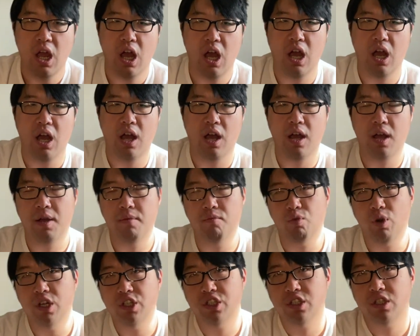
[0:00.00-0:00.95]
Um,
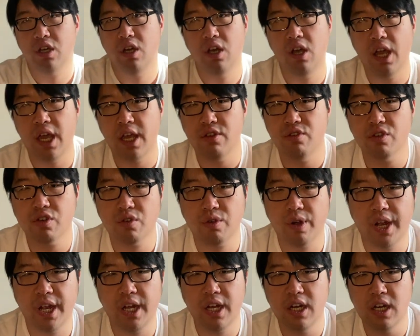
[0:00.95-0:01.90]
Russia and
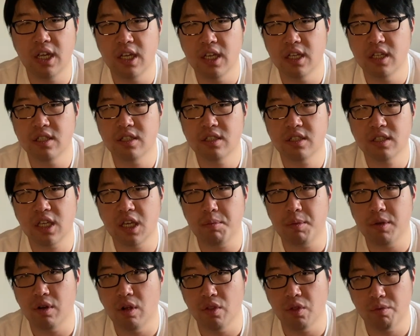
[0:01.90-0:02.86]
Ukraine is
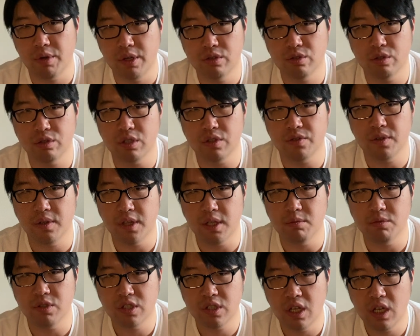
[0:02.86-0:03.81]
keeping all the resources for
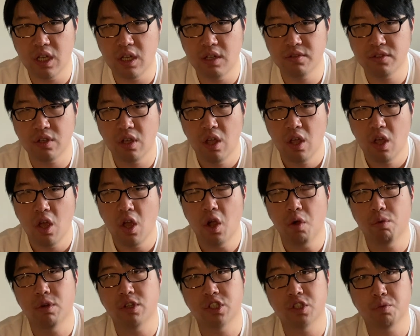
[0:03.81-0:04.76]
themselves,
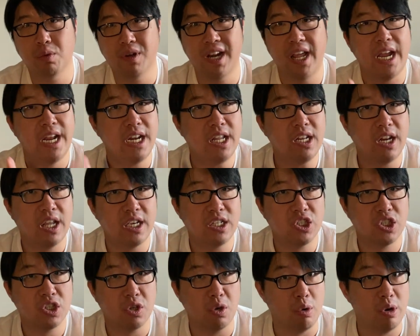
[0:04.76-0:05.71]
which is what any
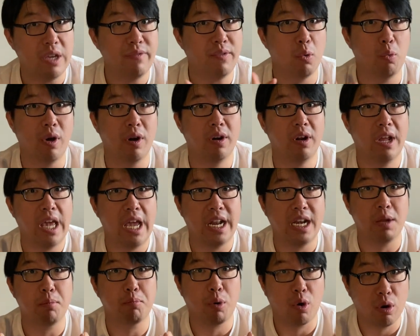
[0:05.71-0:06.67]
nation or even what
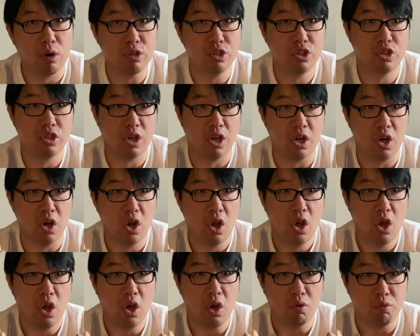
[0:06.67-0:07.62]
any person
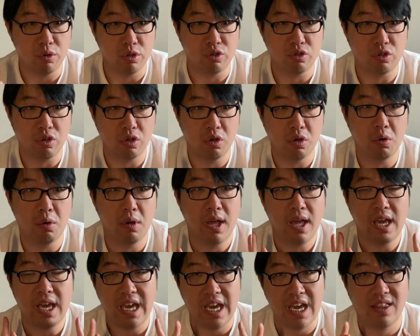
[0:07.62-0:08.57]
would do
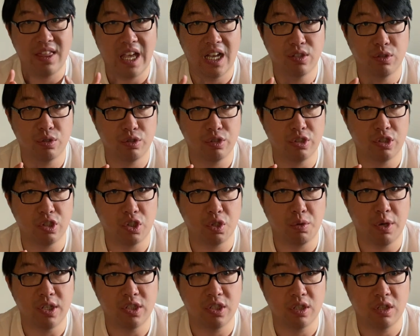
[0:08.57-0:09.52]
in that sort of
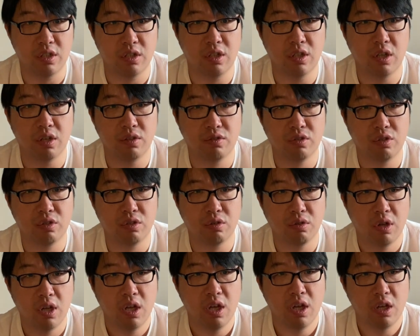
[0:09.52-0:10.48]
situation, you know,
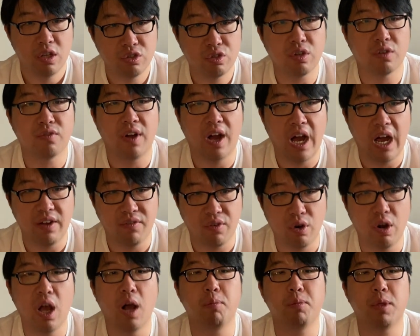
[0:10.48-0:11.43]
to survive
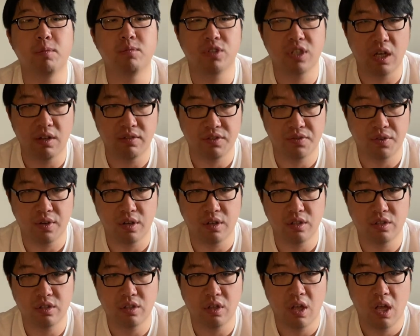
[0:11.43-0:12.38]
or help themselves
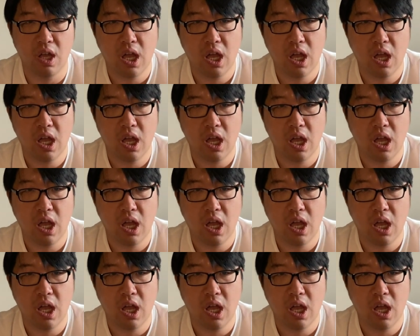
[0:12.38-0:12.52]
first.